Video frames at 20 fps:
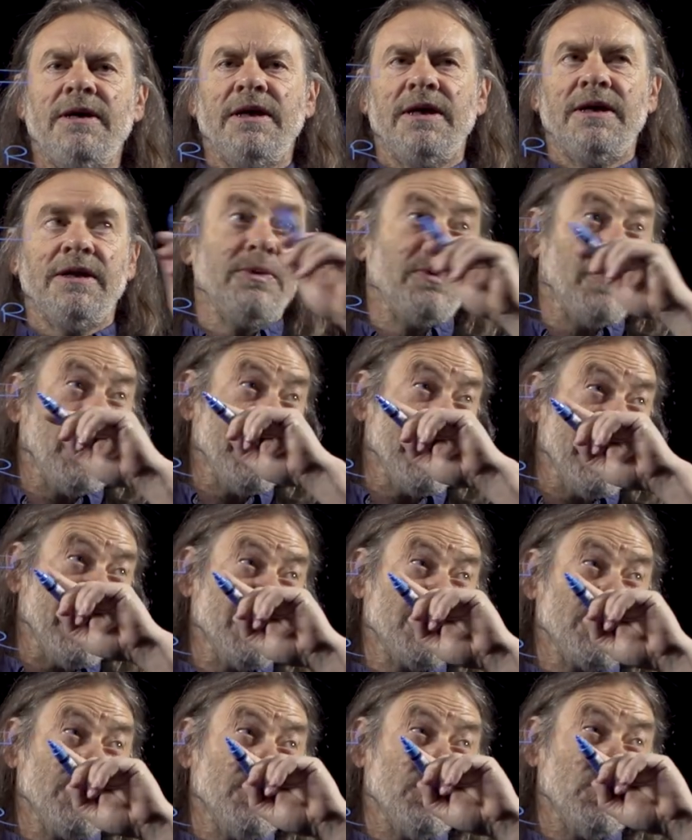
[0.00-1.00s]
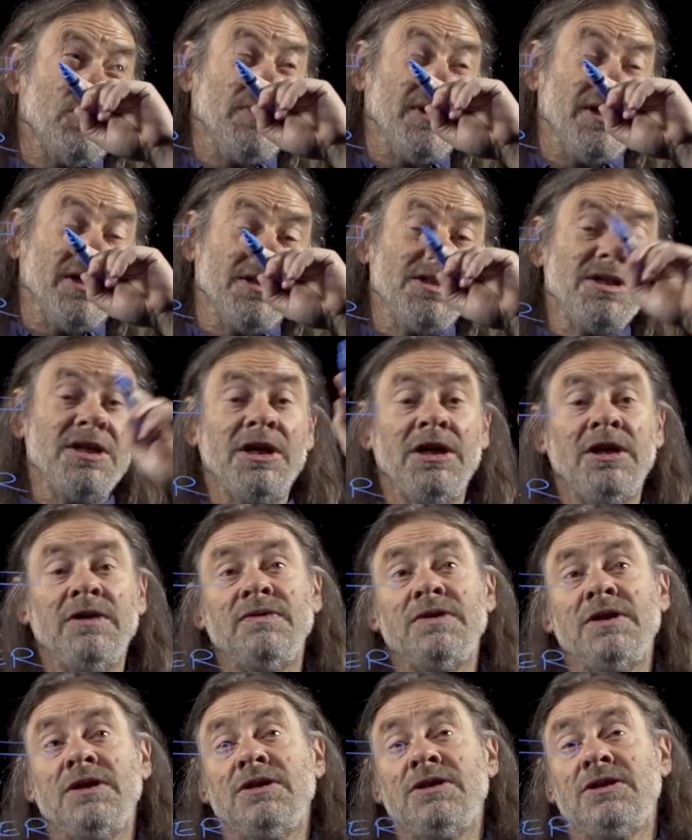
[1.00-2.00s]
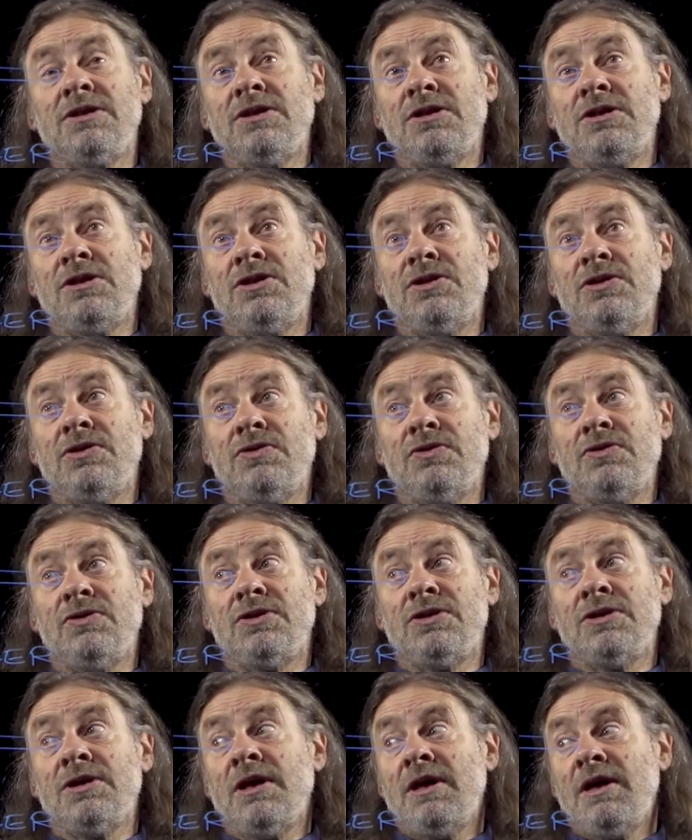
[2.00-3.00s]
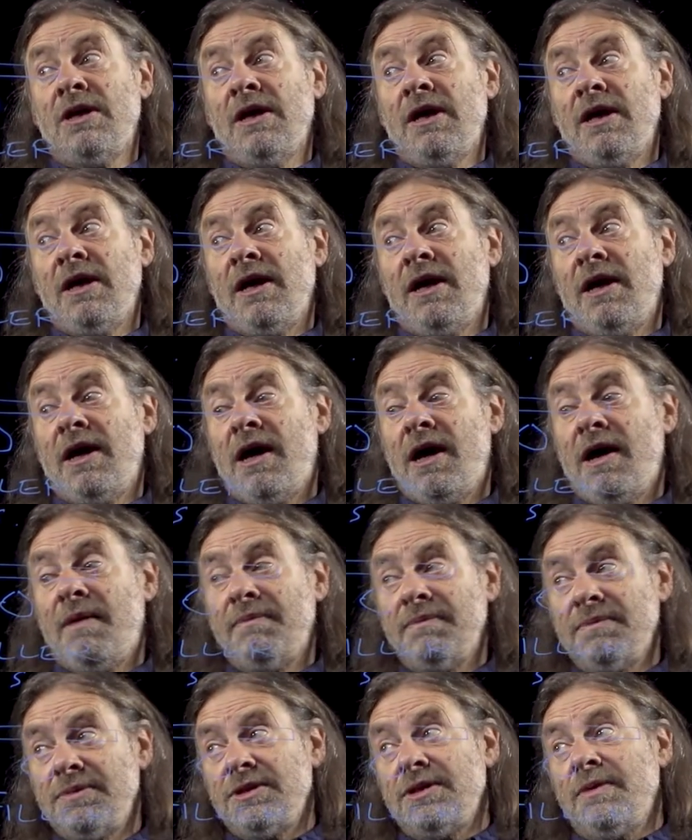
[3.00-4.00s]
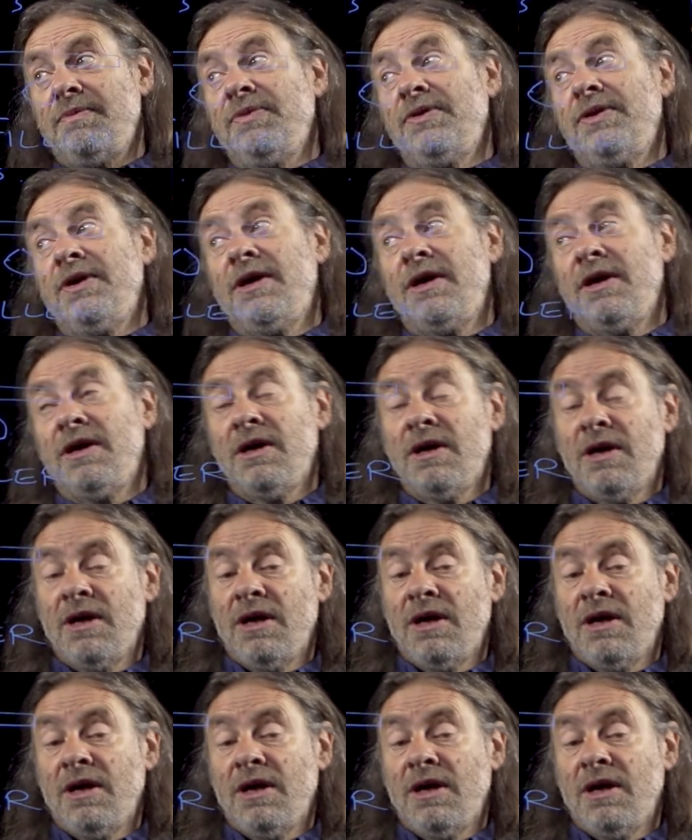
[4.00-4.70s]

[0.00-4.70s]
And the way that's normally achieved is to use something